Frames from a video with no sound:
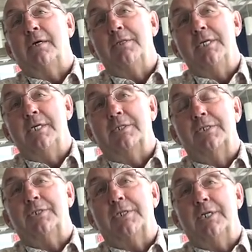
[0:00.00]
the
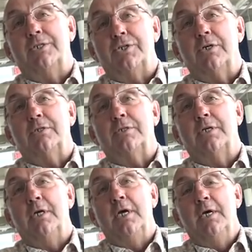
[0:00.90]
existing church,
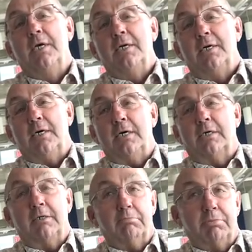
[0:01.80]

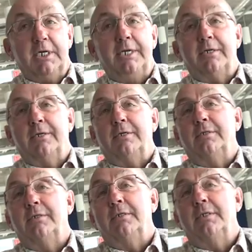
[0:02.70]
complete.
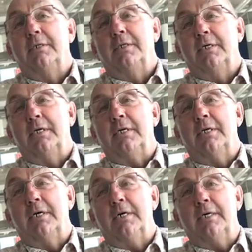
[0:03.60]

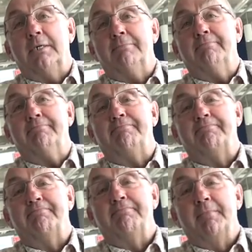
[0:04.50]
And
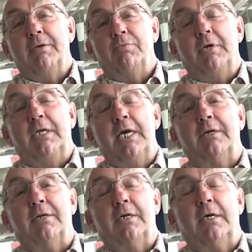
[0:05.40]

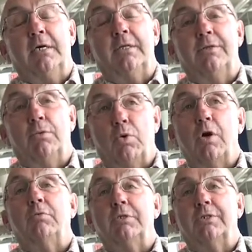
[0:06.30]
the
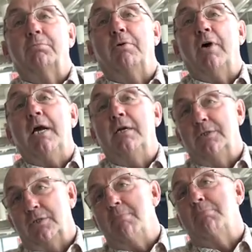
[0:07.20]
work was
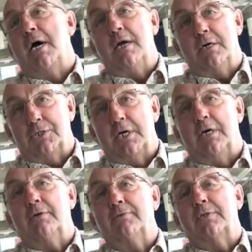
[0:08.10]
provided some by
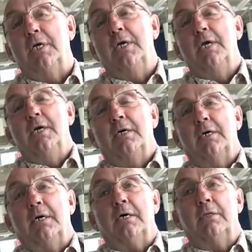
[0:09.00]
ourselves.
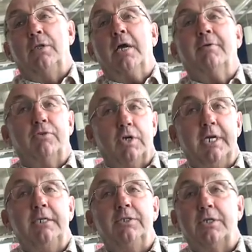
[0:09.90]
A lot of
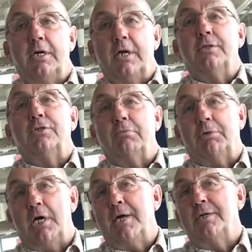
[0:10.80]
trades and other
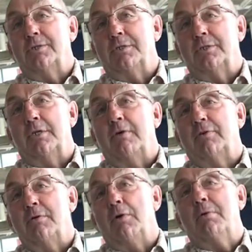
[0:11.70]
suppliers and
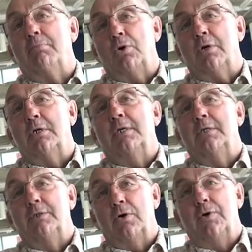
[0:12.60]
stuff come on board
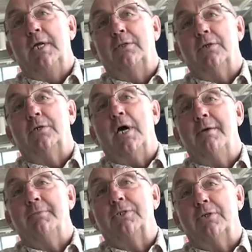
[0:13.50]
and donate their
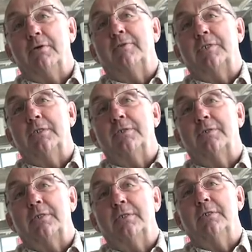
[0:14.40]
time and
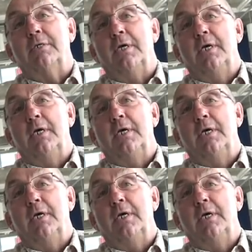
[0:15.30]
services. And